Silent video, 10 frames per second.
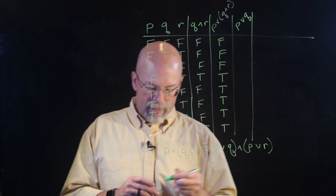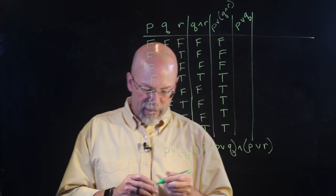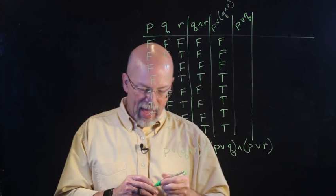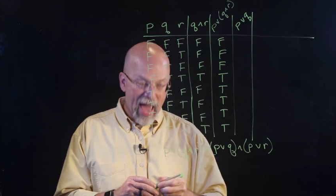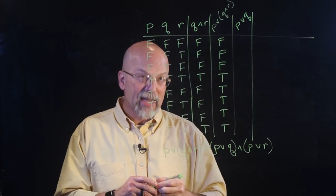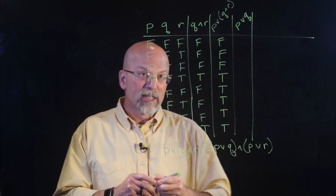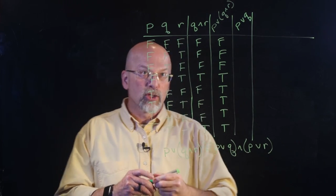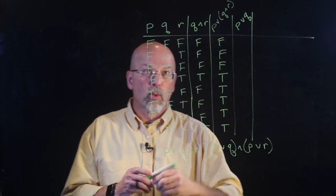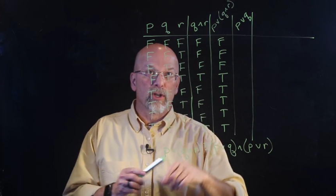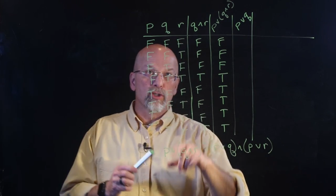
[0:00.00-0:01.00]
that is
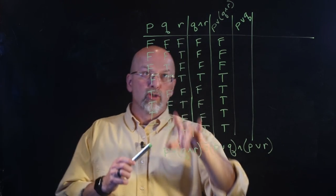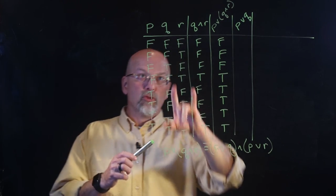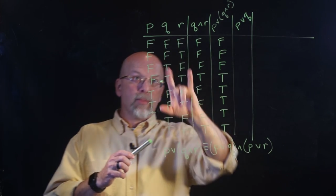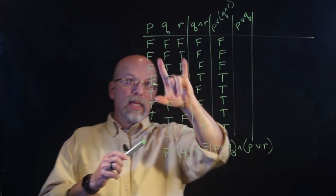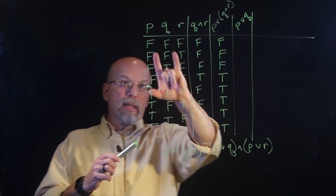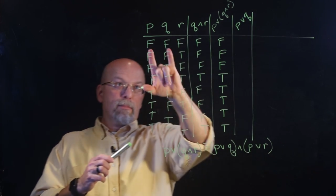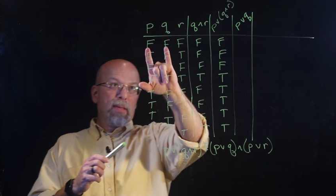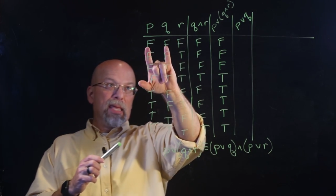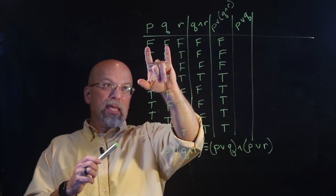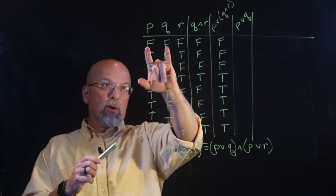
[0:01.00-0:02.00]
going to be
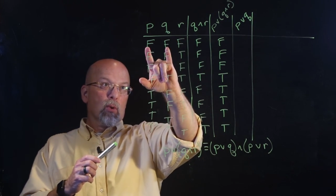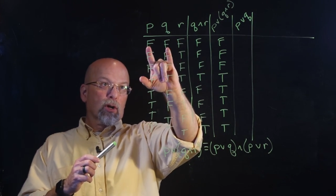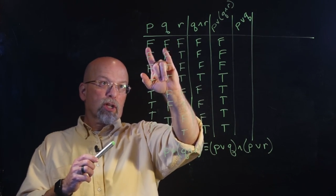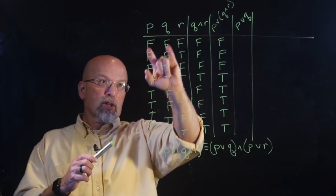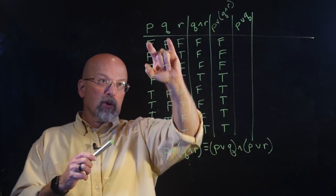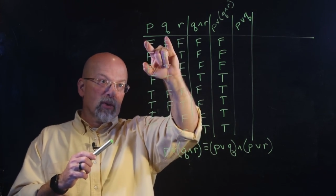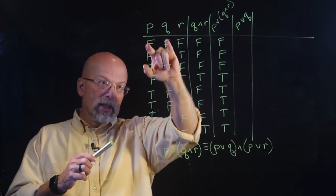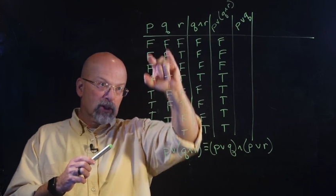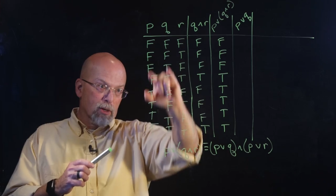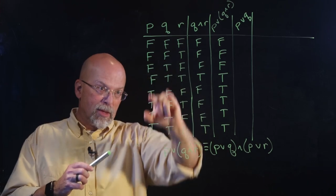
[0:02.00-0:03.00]
P or Q.
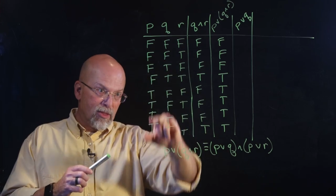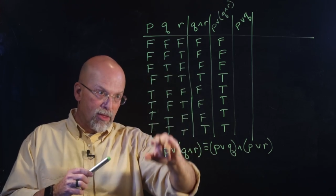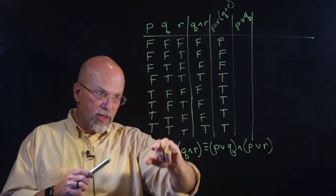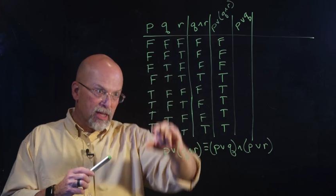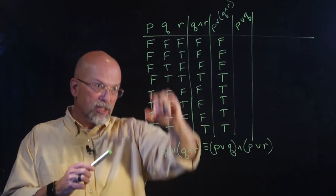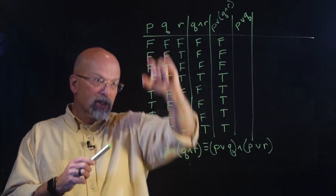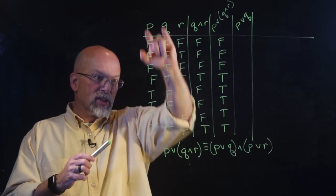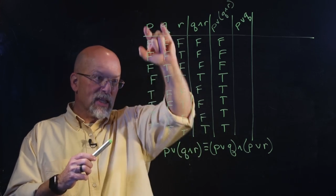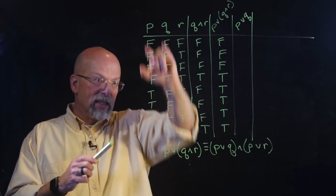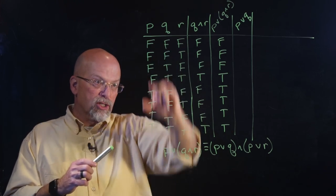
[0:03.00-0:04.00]
That's going to be this,
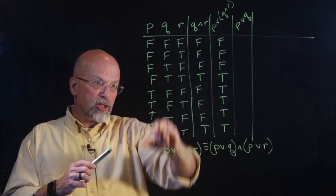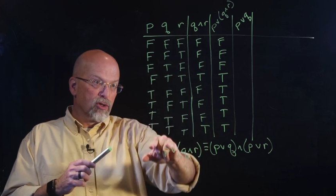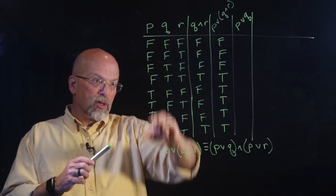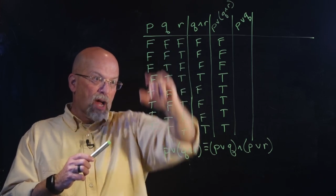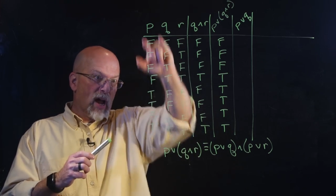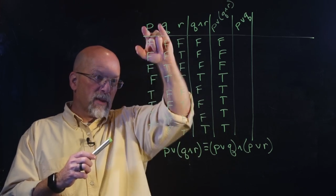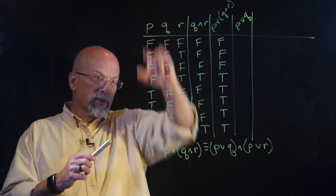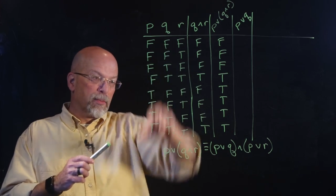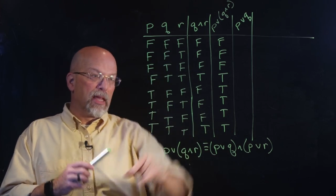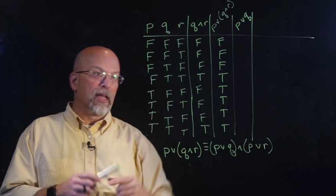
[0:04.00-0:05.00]
these two
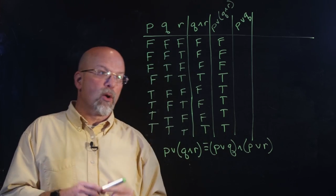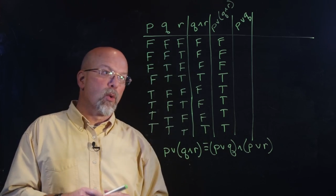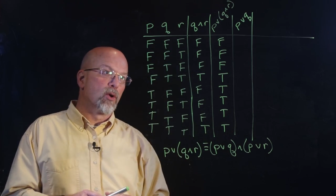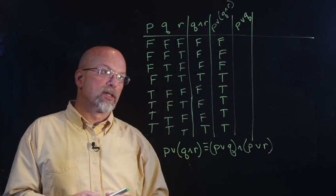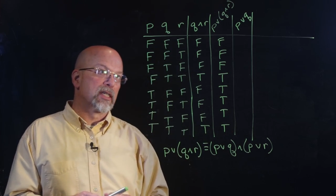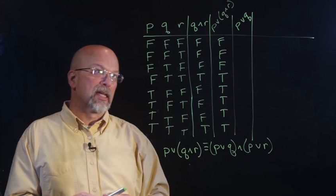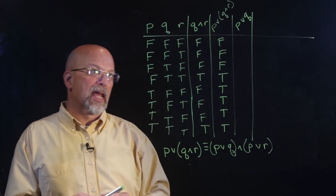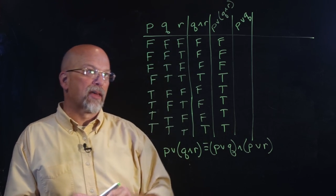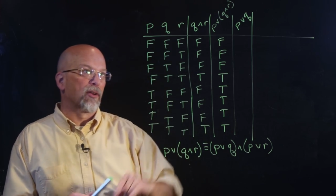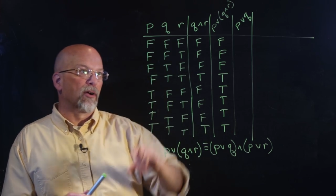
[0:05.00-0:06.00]
columns being ORed
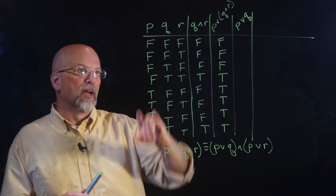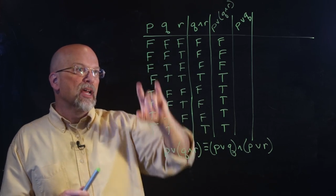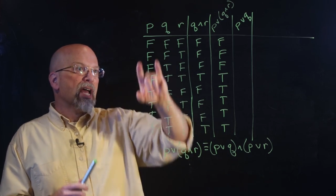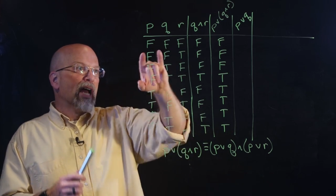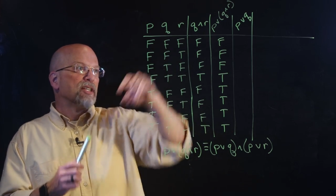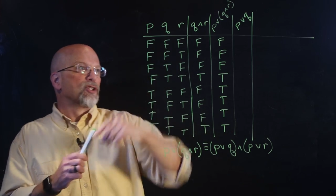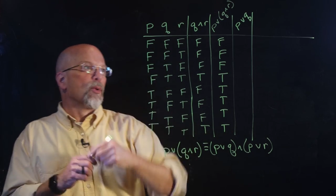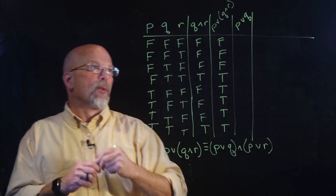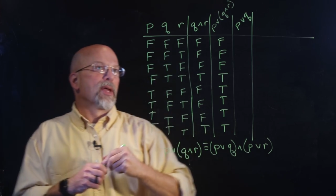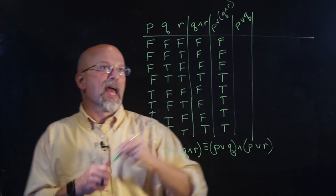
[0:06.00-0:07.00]
together. And so
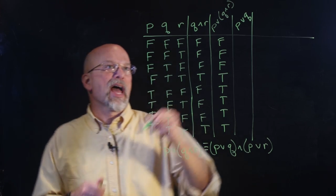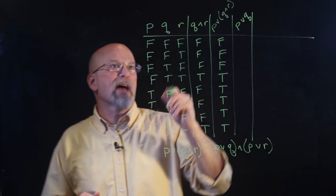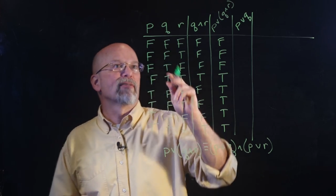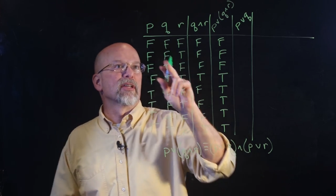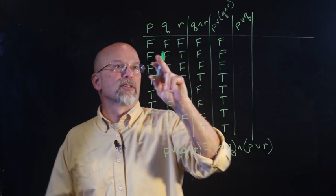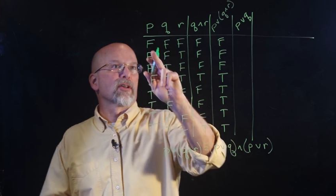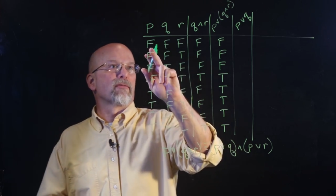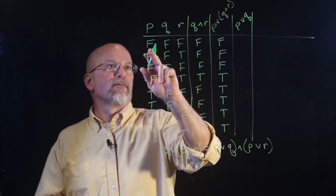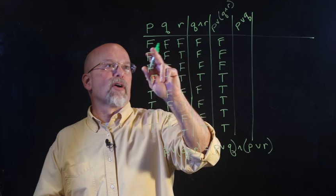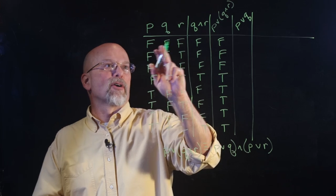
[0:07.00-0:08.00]
what we have is
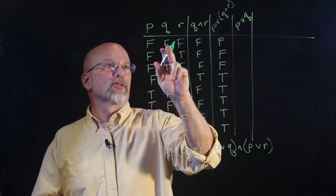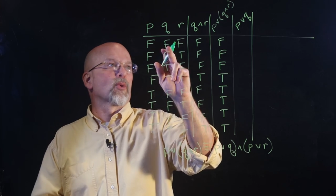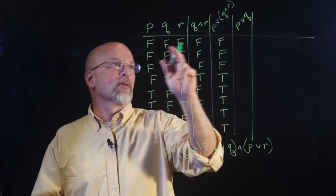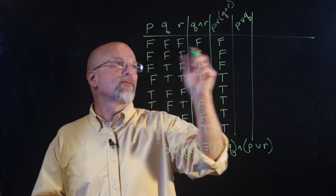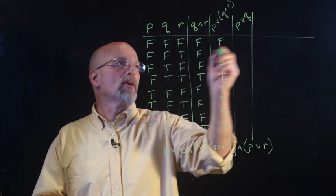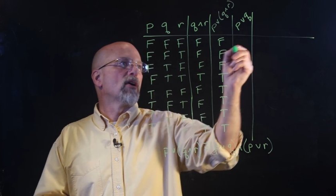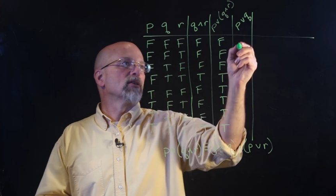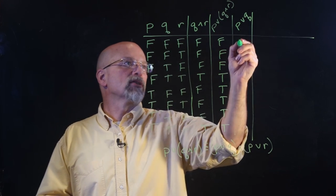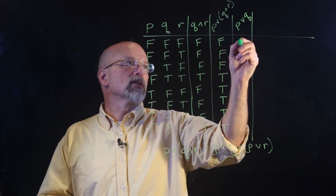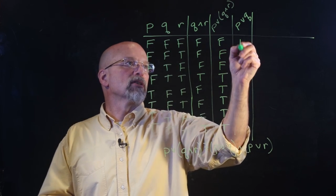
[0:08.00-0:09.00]
false or
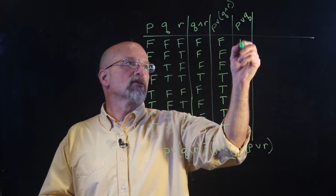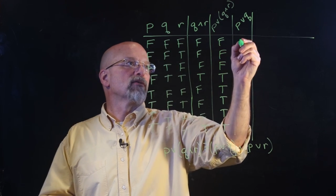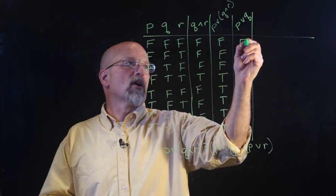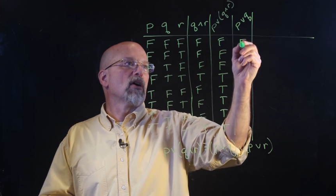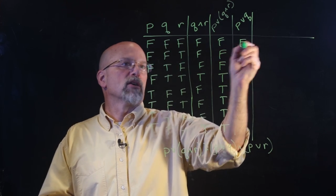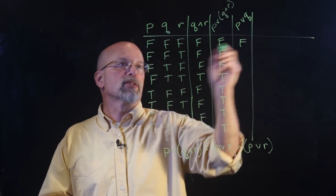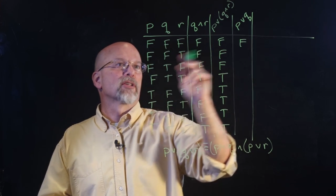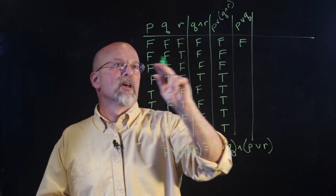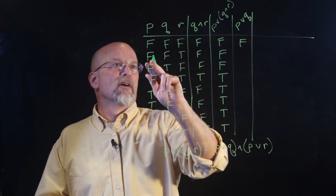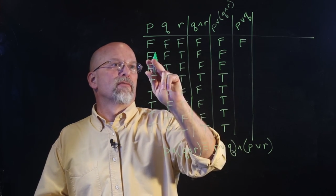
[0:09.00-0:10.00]
false is false,
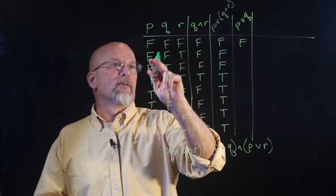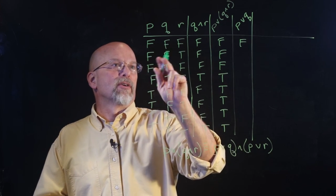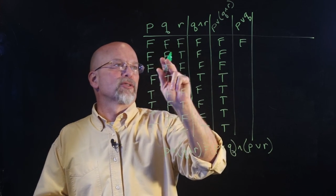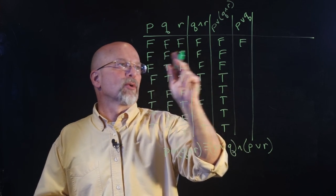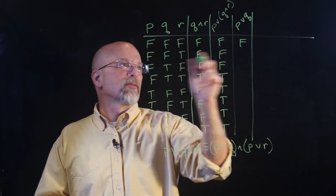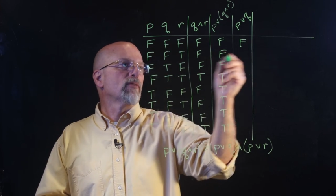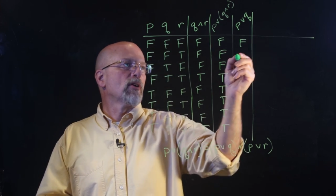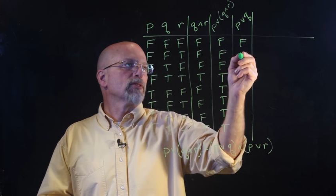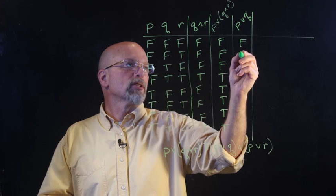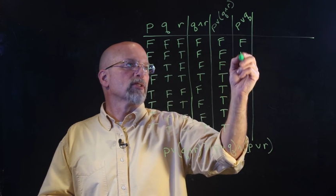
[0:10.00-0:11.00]
false or
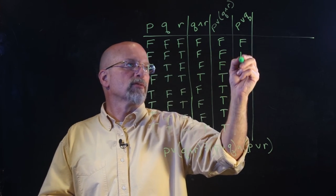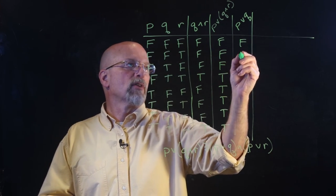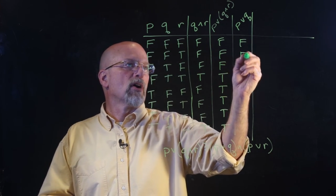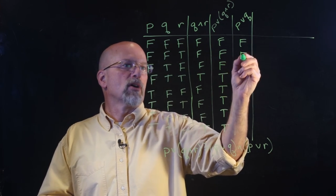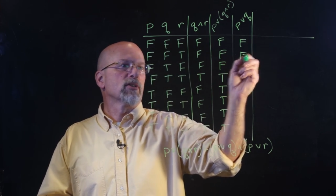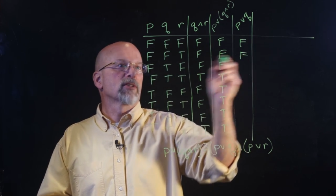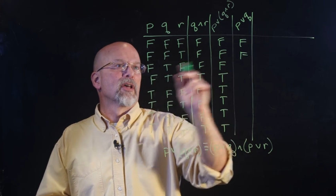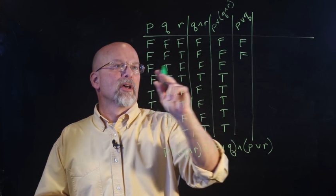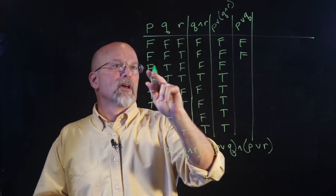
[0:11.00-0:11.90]
false is false,